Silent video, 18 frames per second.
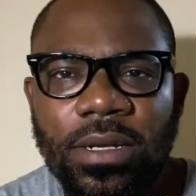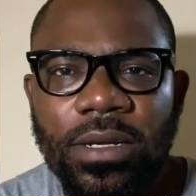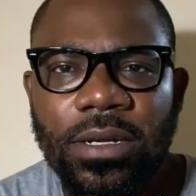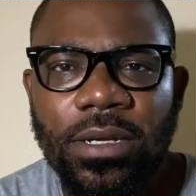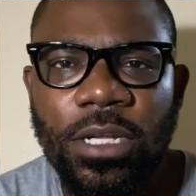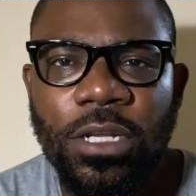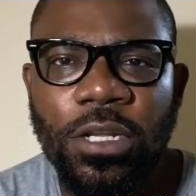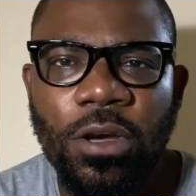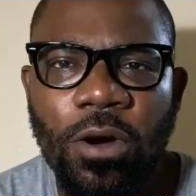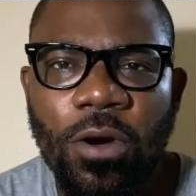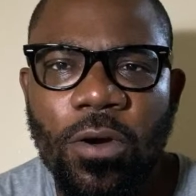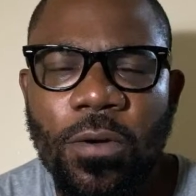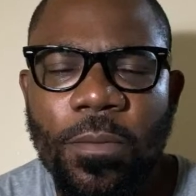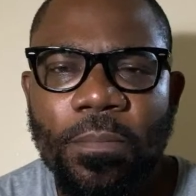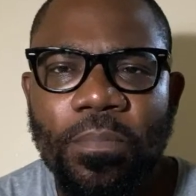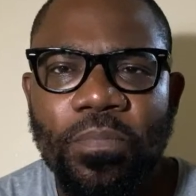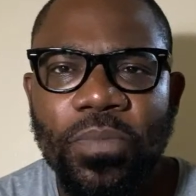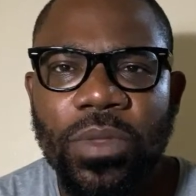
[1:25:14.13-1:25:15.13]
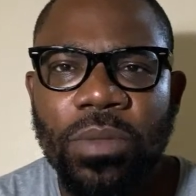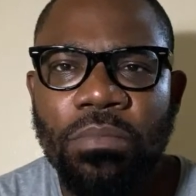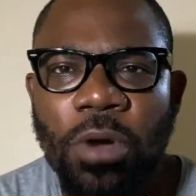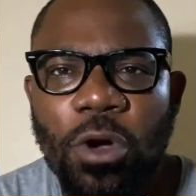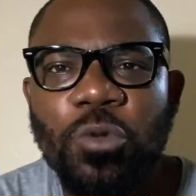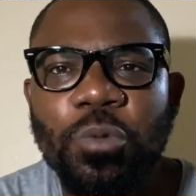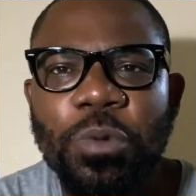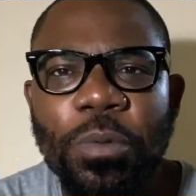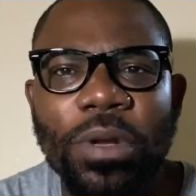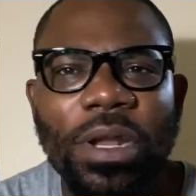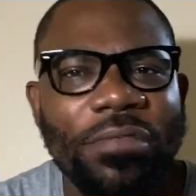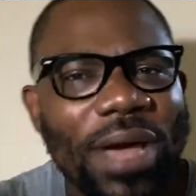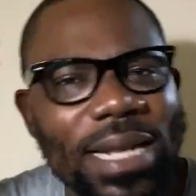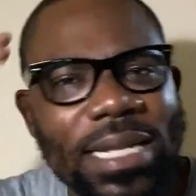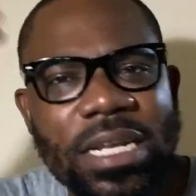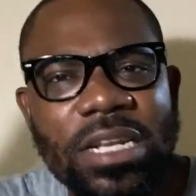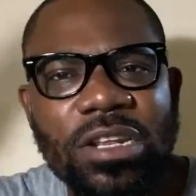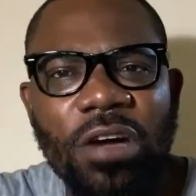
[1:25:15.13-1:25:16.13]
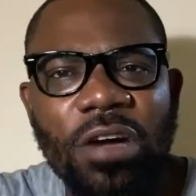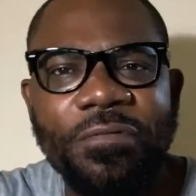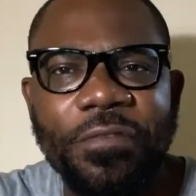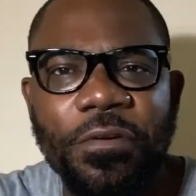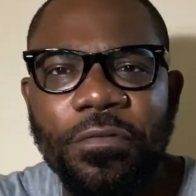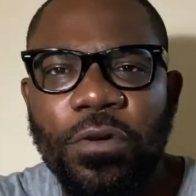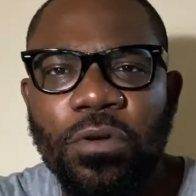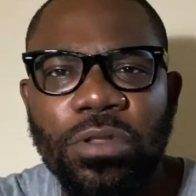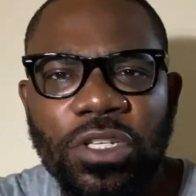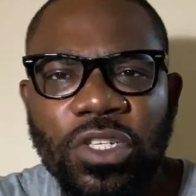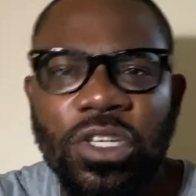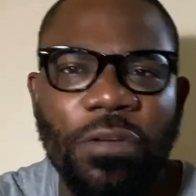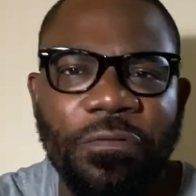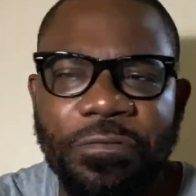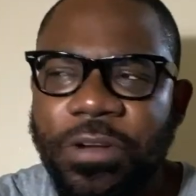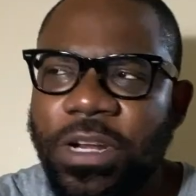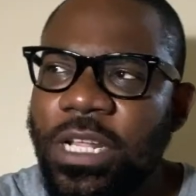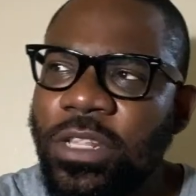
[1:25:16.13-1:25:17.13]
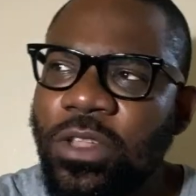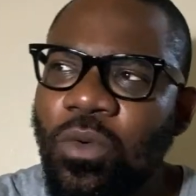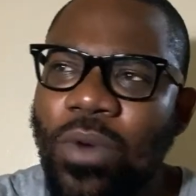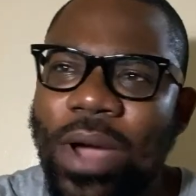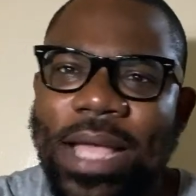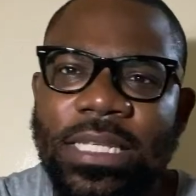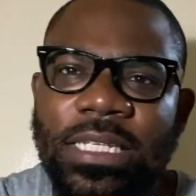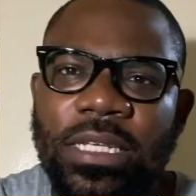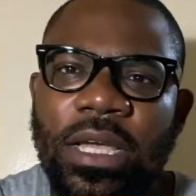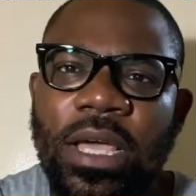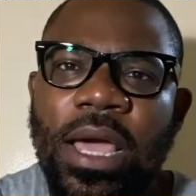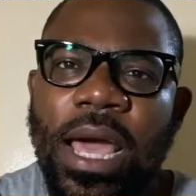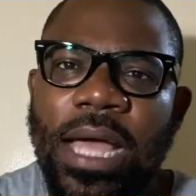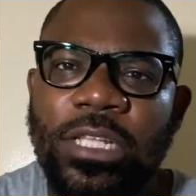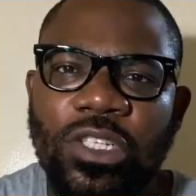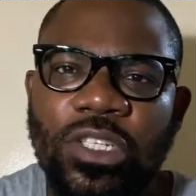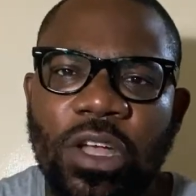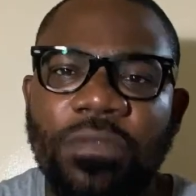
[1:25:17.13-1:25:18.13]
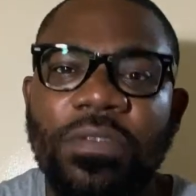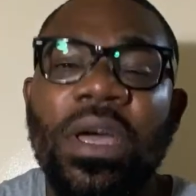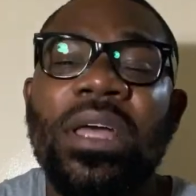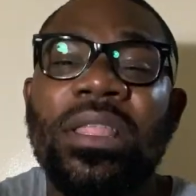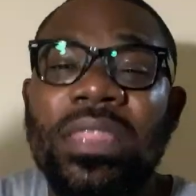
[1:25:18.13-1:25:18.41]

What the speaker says: You know, most people have had enough of all the suffering in the West and stuff.